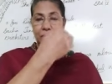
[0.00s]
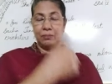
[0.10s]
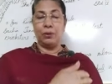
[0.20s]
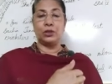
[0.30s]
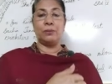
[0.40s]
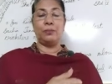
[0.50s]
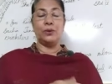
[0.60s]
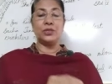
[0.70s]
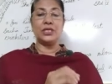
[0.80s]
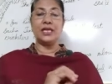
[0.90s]
bottom
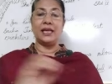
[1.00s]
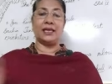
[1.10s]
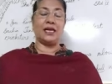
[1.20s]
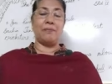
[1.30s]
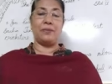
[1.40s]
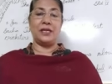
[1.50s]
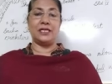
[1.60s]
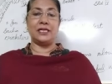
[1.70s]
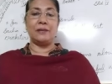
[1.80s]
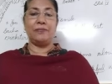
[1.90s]
portion and complete
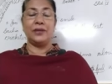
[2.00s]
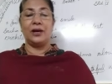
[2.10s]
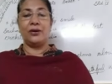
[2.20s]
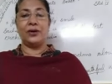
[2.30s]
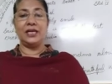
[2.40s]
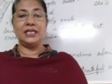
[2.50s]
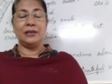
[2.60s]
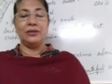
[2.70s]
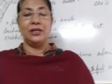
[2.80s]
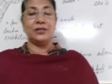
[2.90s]
it. Alright?
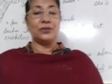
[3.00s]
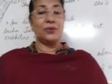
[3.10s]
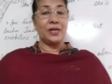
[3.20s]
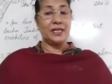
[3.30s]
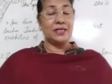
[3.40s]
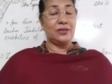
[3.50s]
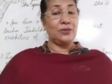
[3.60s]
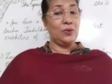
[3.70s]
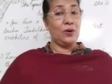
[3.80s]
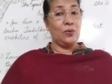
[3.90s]
So write,
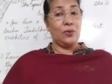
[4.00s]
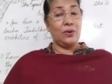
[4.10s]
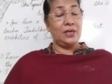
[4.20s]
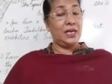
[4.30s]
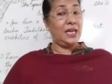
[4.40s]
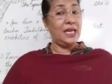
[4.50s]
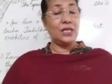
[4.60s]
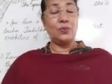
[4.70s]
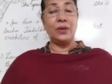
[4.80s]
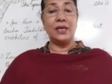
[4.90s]
do a
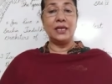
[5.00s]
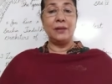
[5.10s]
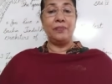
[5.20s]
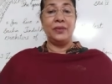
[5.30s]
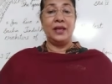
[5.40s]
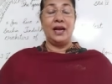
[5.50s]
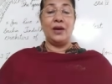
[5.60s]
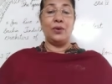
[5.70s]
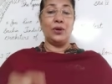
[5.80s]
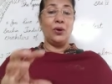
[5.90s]
neat work. I
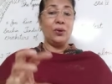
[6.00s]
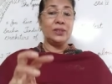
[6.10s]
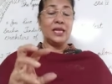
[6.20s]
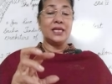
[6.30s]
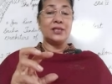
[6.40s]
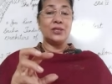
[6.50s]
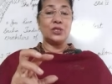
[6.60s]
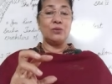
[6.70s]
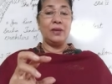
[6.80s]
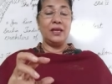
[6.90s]
want all the letters
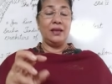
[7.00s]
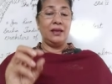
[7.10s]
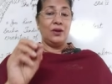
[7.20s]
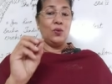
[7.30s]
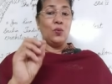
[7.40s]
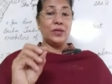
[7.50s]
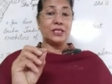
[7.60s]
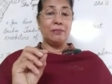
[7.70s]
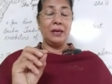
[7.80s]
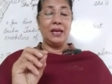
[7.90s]
to be
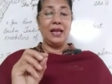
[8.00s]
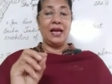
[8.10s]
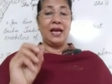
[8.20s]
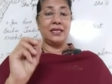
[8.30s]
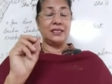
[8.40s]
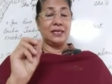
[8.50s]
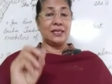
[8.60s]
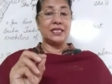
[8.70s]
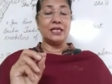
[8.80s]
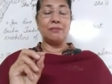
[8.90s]
visible and
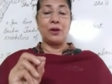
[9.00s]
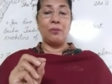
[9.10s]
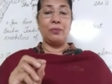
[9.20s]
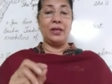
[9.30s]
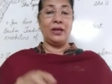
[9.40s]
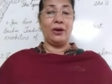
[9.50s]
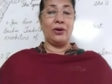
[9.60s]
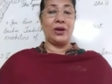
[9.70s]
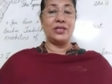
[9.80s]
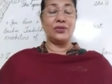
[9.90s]
written properly.
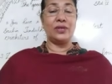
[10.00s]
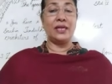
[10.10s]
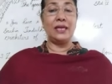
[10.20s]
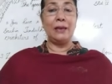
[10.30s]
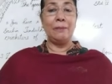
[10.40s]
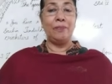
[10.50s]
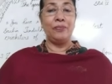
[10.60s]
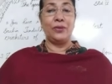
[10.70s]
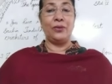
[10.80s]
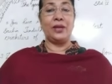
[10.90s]
Alright children?
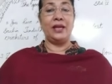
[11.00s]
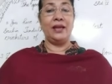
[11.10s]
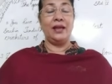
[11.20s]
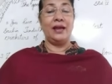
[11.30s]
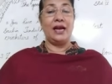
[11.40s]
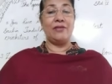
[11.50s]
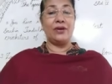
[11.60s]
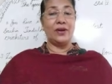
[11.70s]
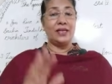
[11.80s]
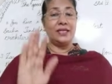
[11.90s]
Okay. Have a
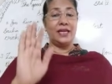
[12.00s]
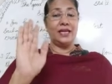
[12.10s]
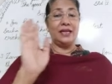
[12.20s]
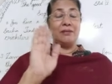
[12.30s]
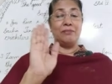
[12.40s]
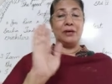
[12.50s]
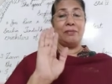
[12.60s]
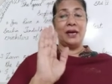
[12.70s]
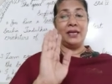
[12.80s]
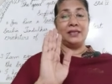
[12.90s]
great day.
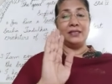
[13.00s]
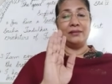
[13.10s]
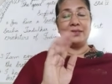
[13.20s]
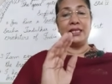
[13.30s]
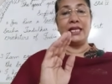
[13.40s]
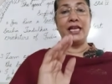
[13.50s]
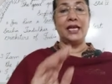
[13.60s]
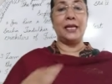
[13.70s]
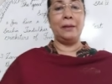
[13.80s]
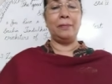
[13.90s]
Bye-bye. Take
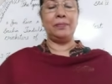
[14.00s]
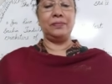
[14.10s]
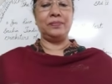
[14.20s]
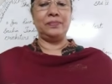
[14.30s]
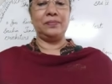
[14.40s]
care.